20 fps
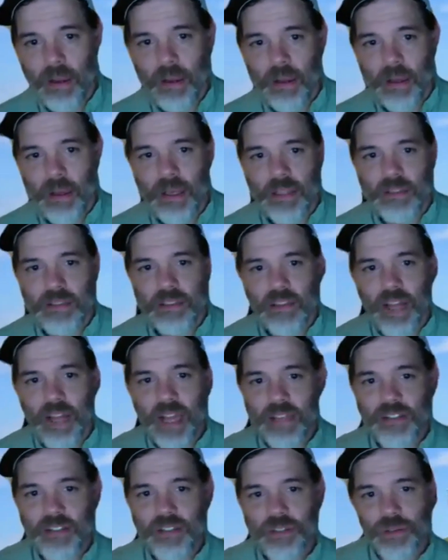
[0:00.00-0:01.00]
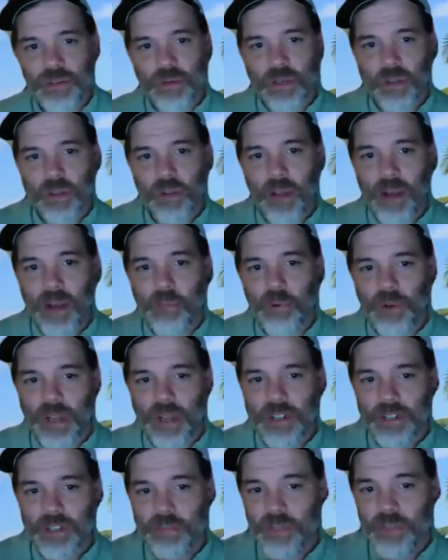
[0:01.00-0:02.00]
has led to a
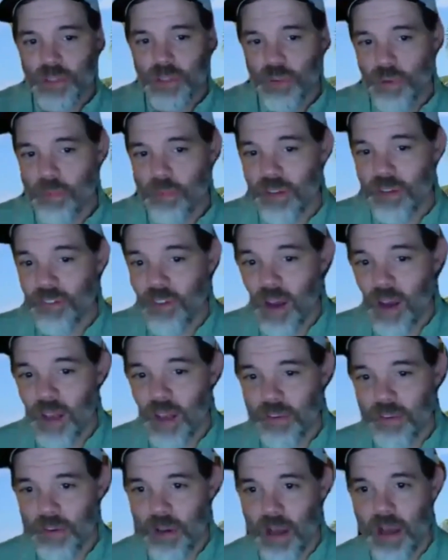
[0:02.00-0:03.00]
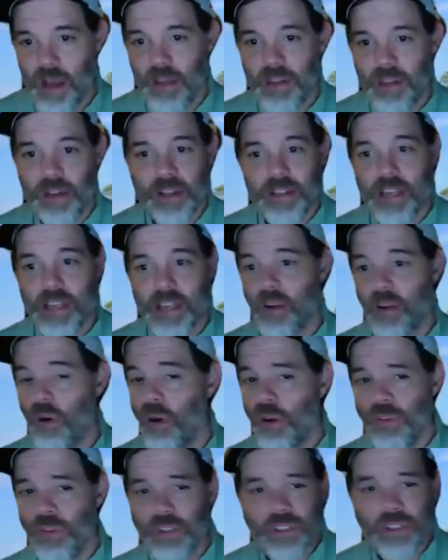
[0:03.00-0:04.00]
collaboration between my father and I that has had
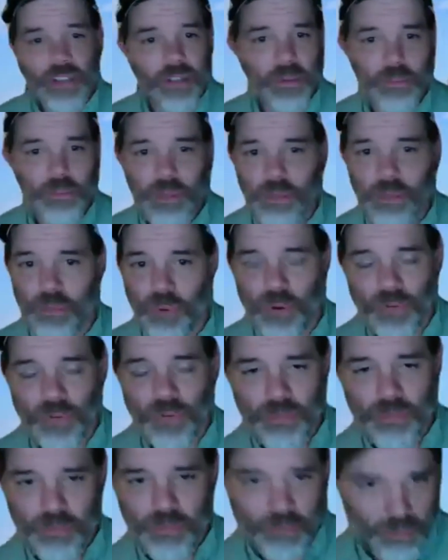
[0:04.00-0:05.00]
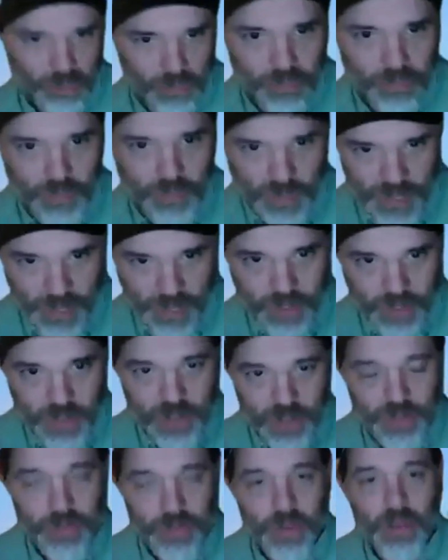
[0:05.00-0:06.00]
all these other people who have stepped
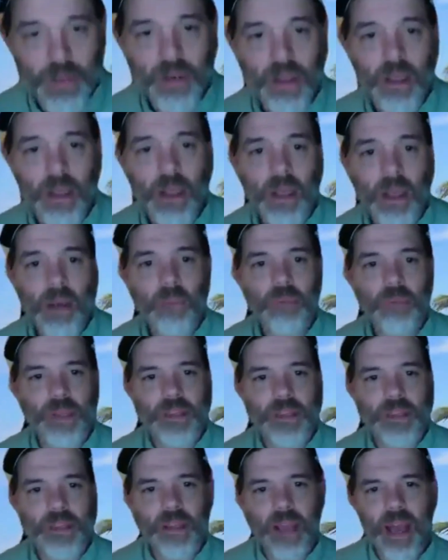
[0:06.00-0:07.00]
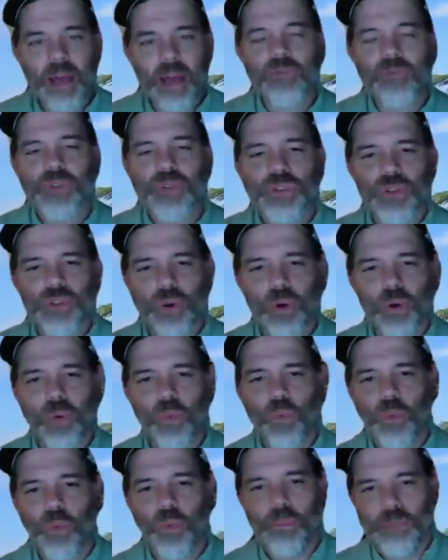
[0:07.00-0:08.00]
into it. But the end
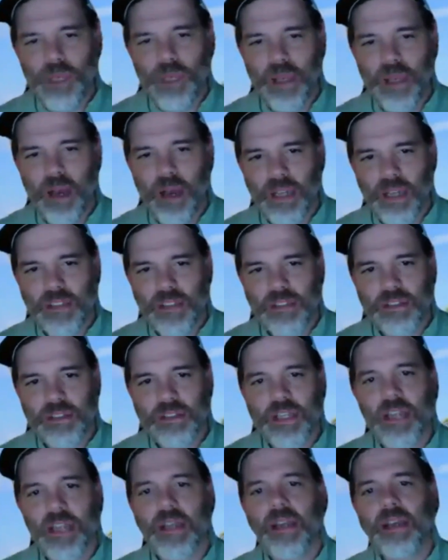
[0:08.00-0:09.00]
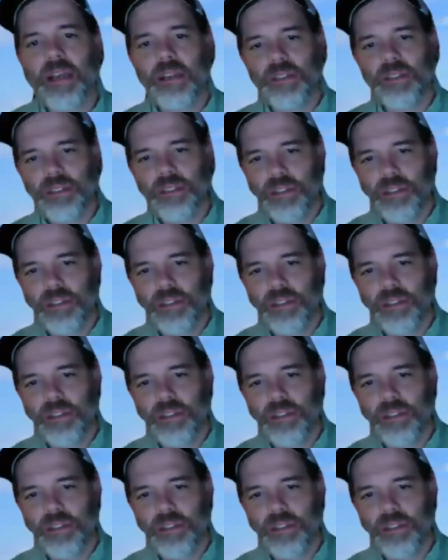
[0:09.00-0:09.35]
result will be us taking it to the